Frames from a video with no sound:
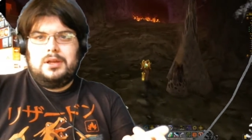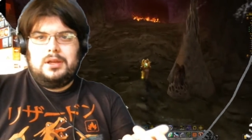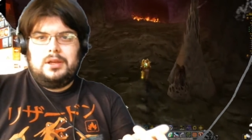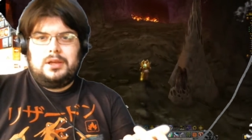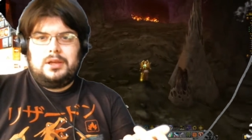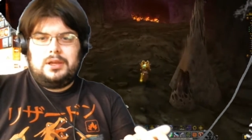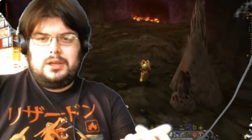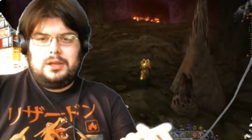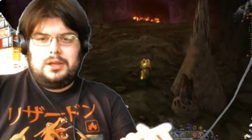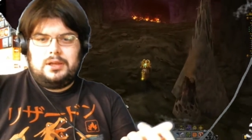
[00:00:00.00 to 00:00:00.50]

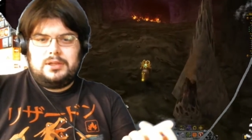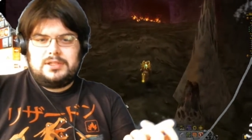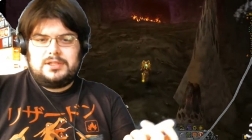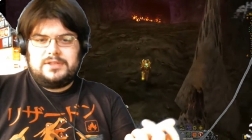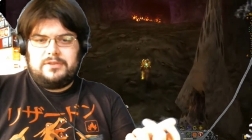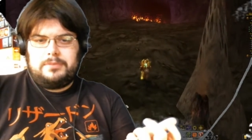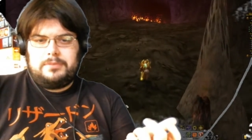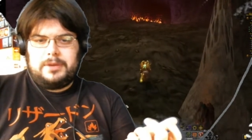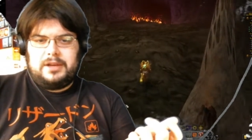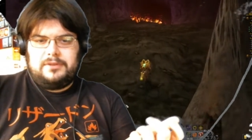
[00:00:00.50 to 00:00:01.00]
and
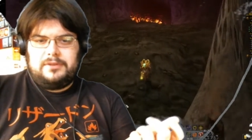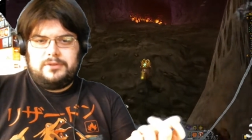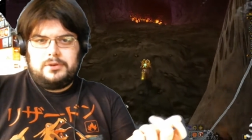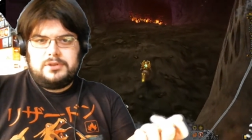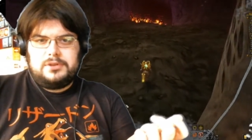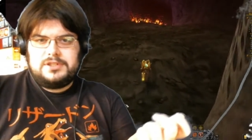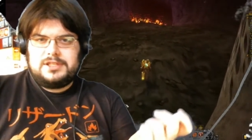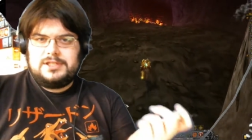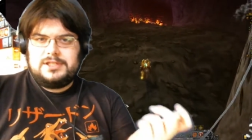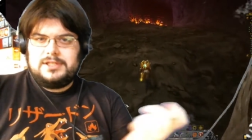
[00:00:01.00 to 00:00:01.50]
Silverpine
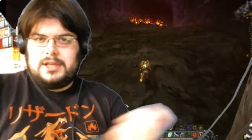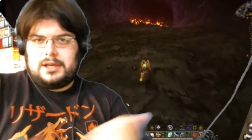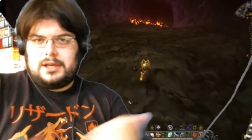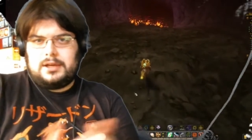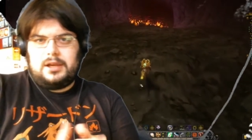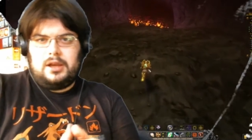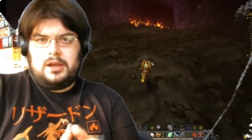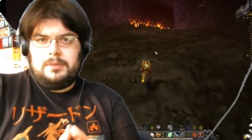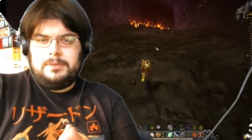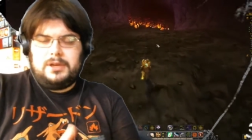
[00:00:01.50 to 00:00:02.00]
Forest is not going
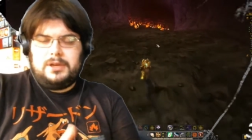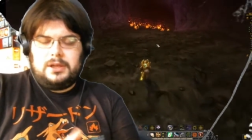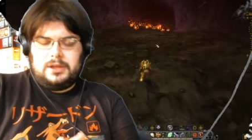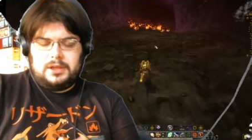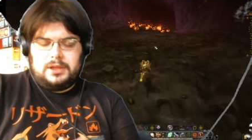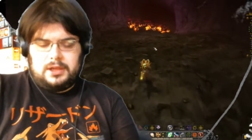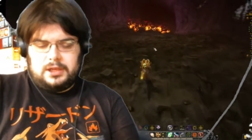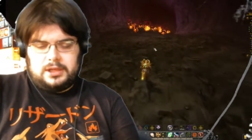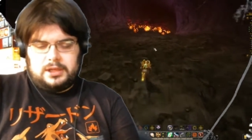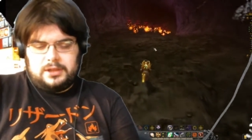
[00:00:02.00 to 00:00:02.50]
to help any
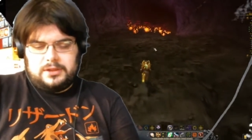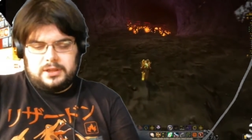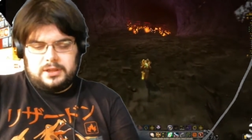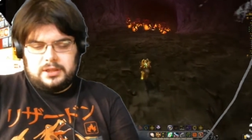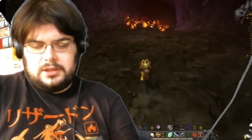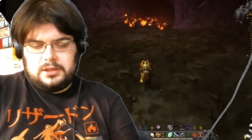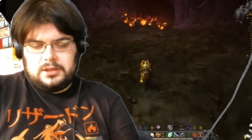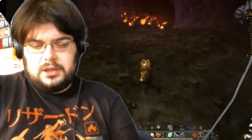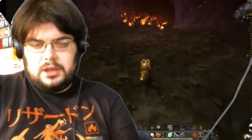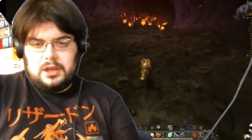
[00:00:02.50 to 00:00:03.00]

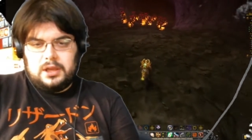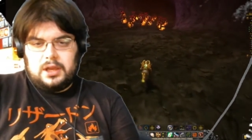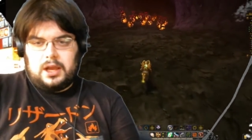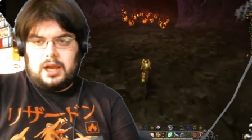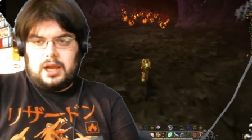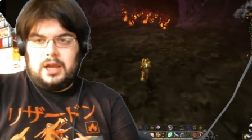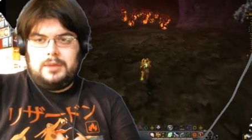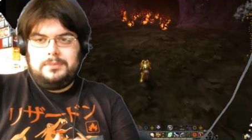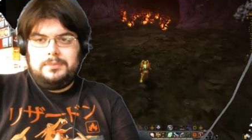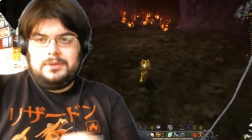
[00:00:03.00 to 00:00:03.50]
anything
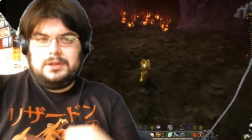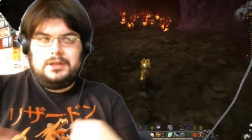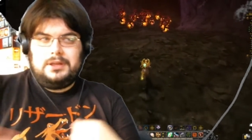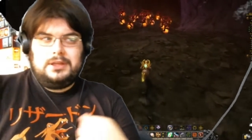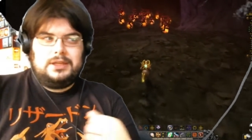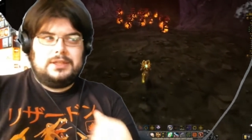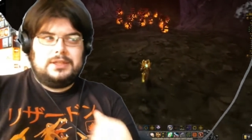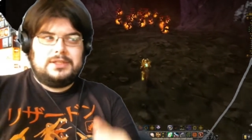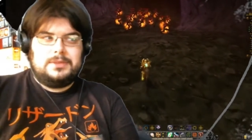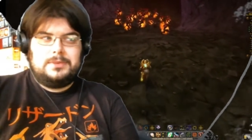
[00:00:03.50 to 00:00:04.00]
I'm gonna
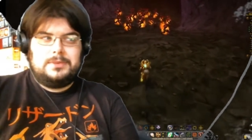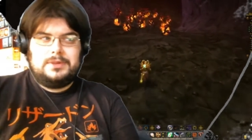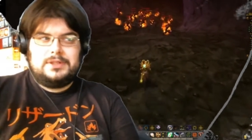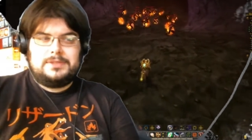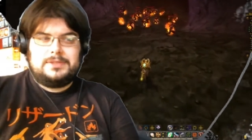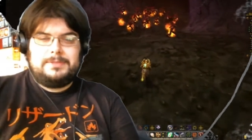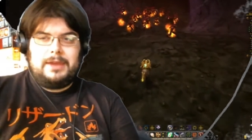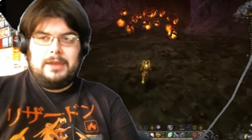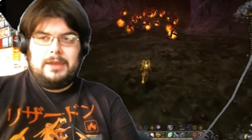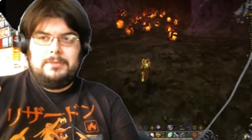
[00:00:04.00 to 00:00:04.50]
need someone to
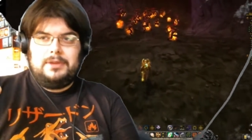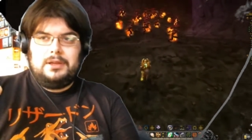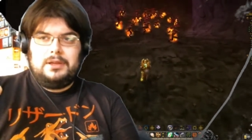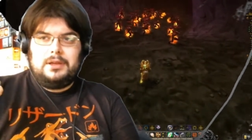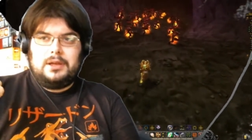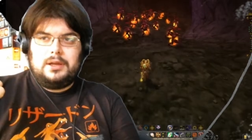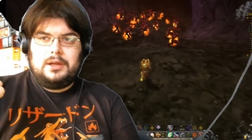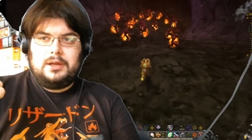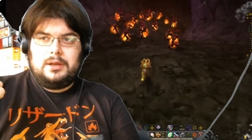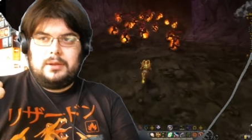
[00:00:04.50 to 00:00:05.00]
spam in.
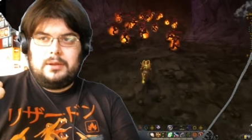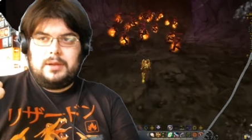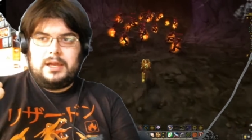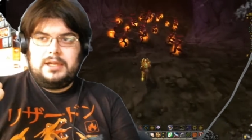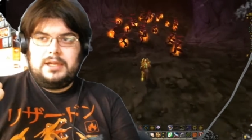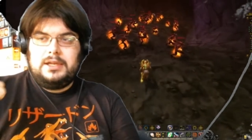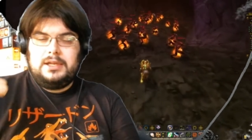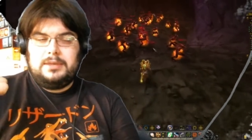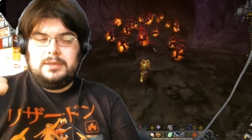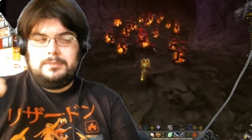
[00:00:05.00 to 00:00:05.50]
Uh, I
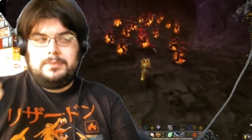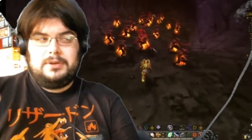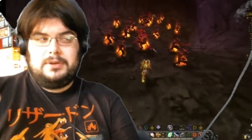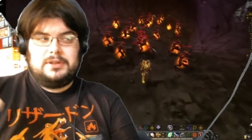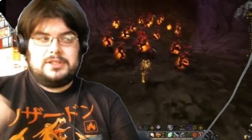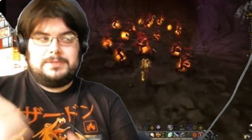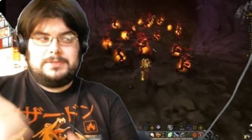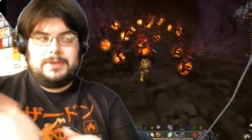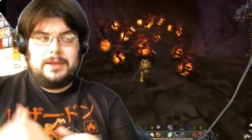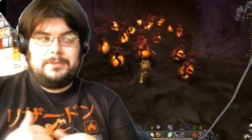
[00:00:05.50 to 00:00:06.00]
need to be able
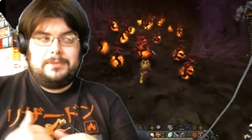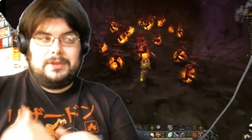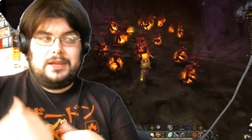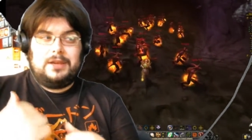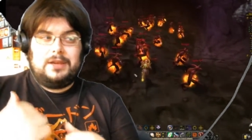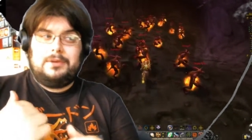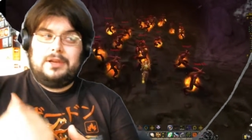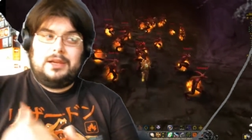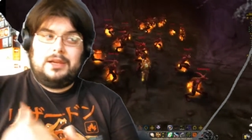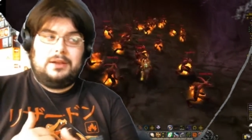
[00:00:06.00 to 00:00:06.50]
to spam and
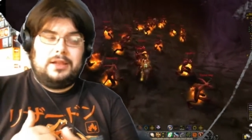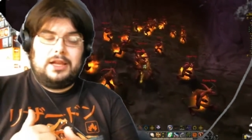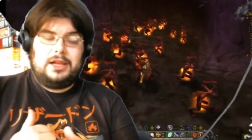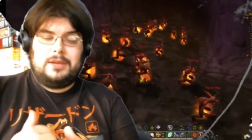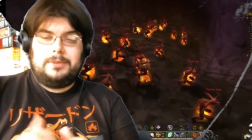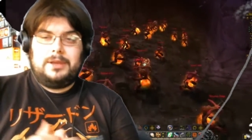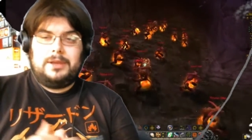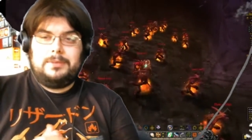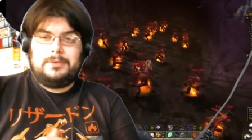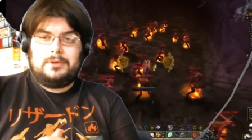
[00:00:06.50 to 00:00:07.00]
hear, hear a lot of
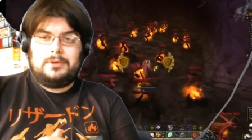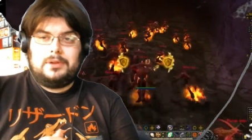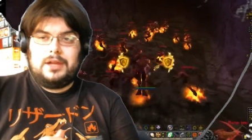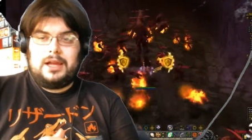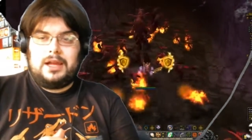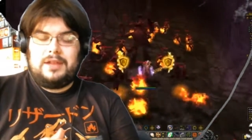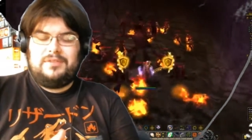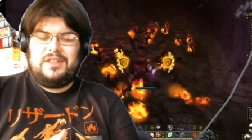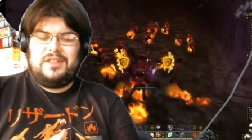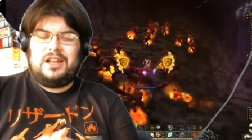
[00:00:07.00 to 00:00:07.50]
people,
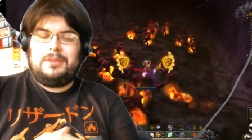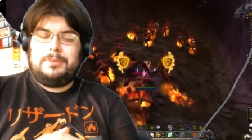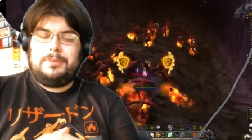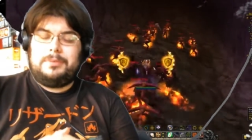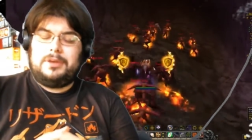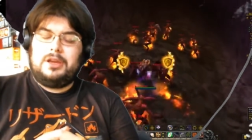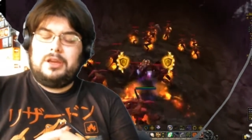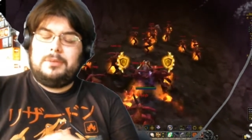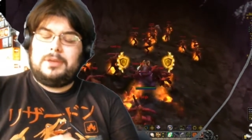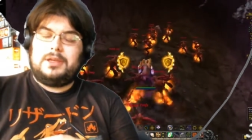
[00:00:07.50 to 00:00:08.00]
have a lot of people
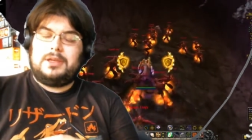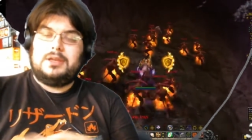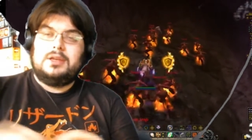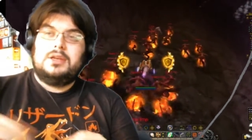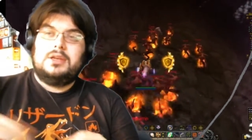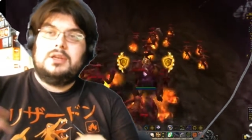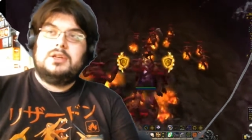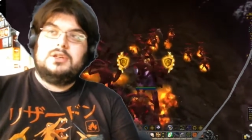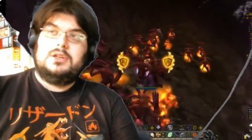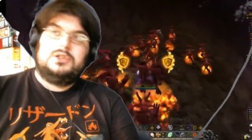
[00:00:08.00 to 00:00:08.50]
hear me.
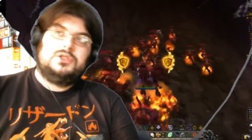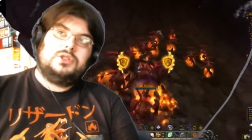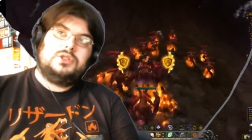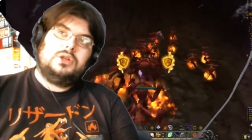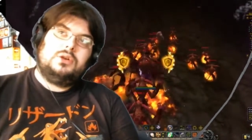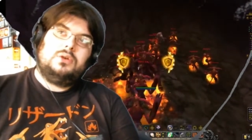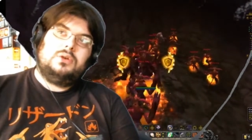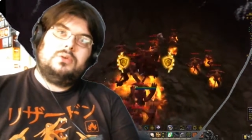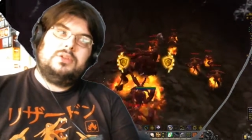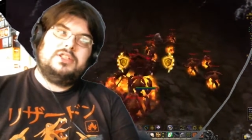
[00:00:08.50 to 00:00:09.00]

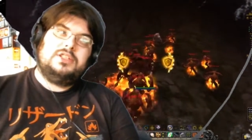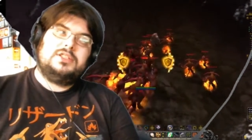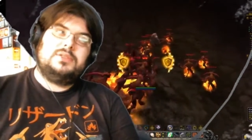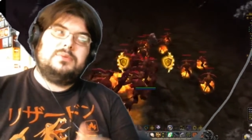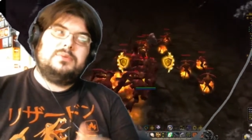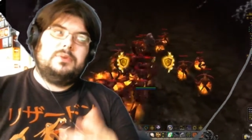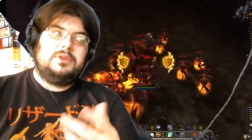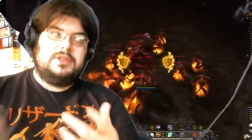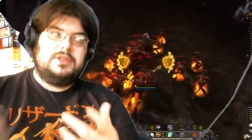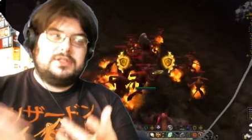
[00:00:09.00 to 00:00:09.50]
So this is
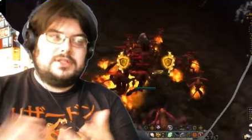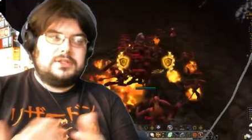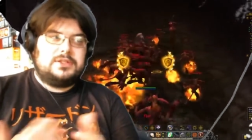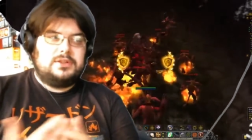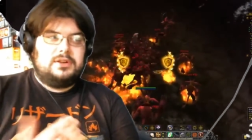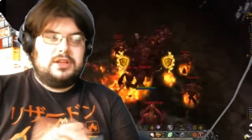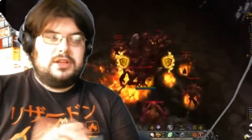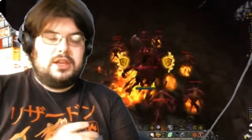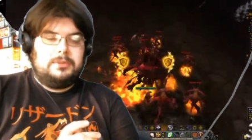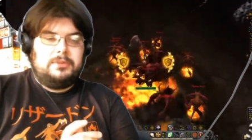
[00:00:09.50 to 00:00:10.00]
where this is
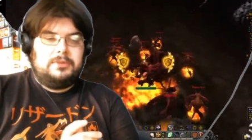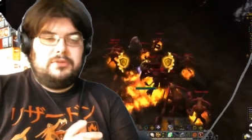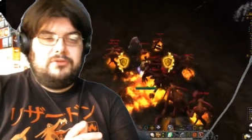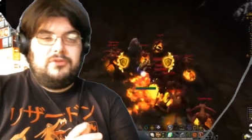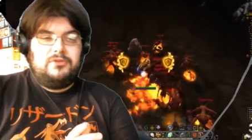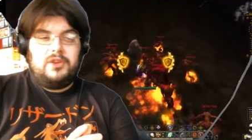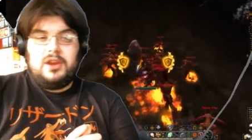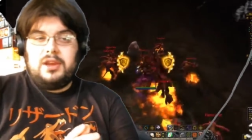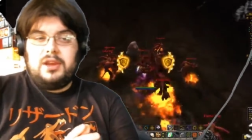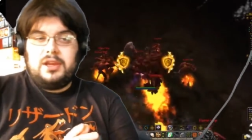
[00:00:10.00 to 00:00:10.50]
gonna come in
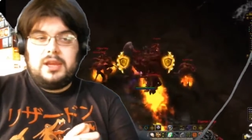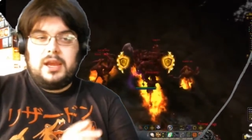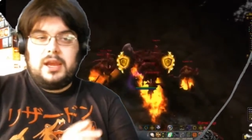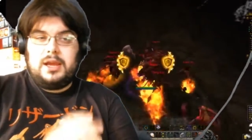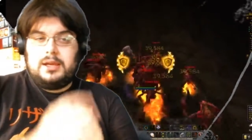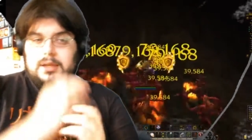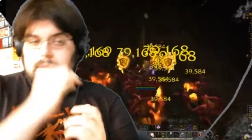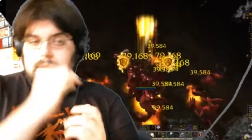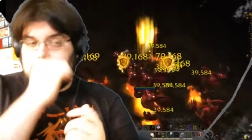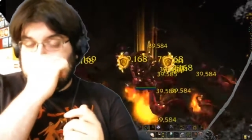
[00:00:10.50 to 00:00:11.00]
very
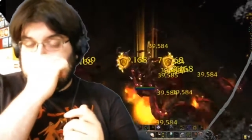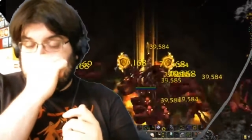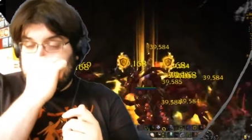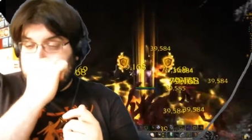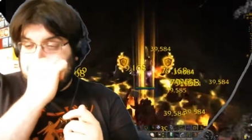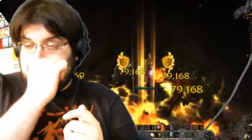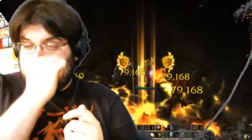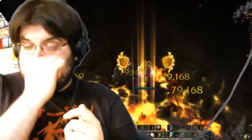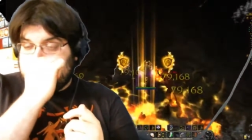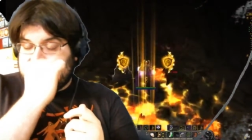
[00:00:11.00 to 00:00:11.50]
handy
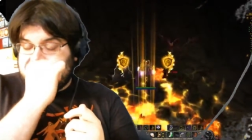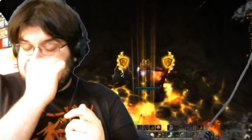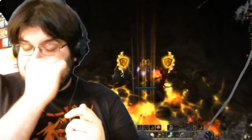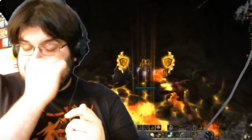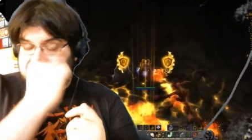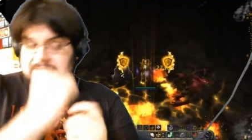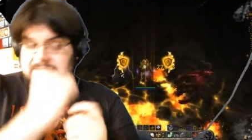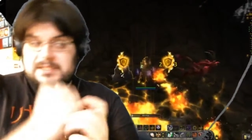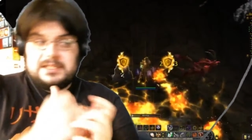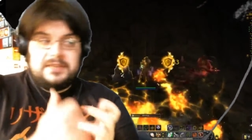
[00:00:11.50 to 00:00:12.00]
with different,
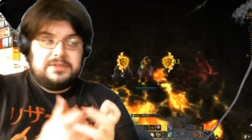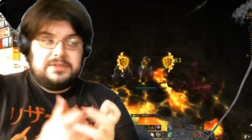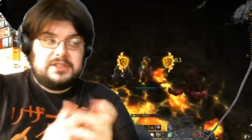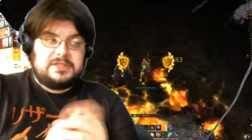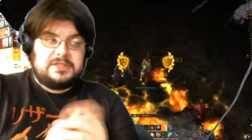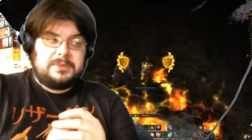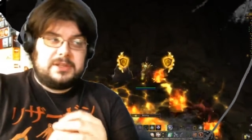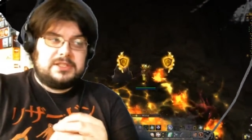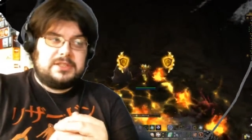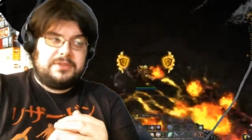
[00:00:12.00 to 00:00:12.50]
different
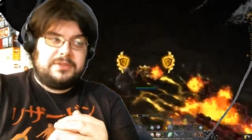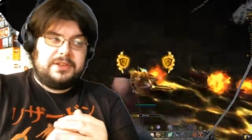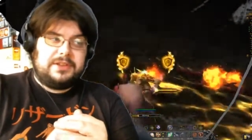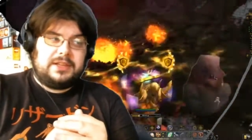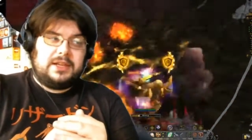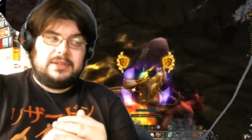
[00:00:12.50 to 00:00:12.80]
small stuff like that.